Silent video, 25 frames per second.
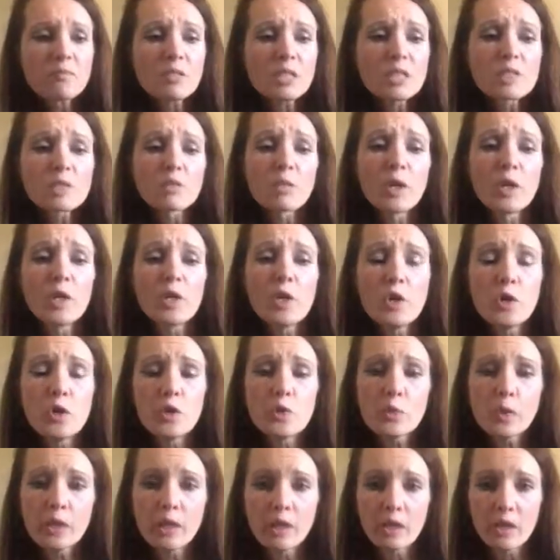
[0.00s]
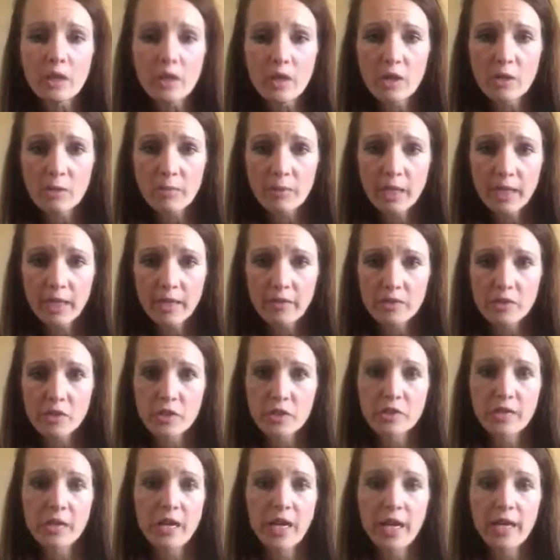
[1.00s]
So I knew when I got home that
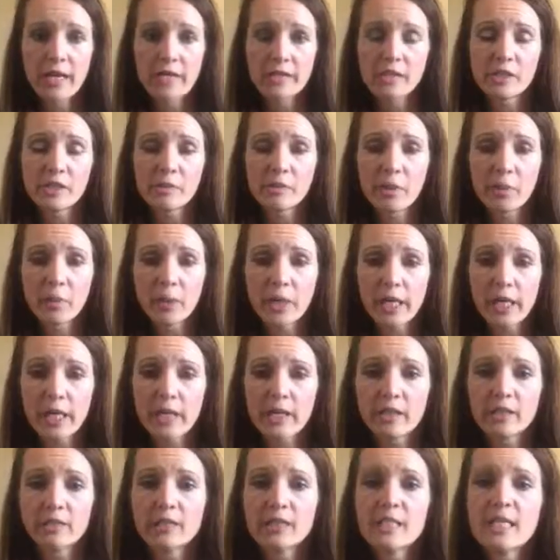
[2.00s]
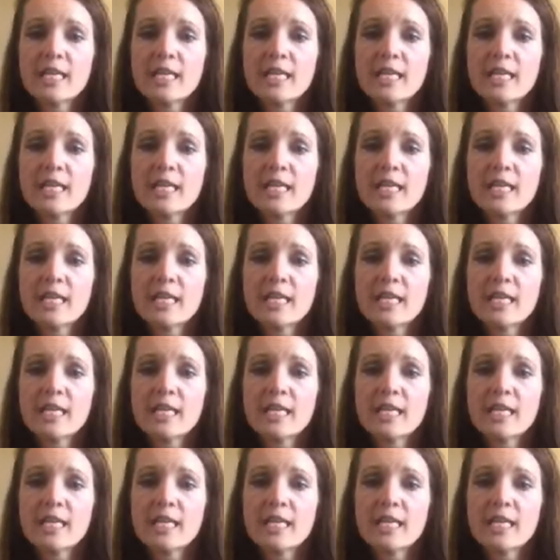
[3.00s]
afternoon I had to do my workout.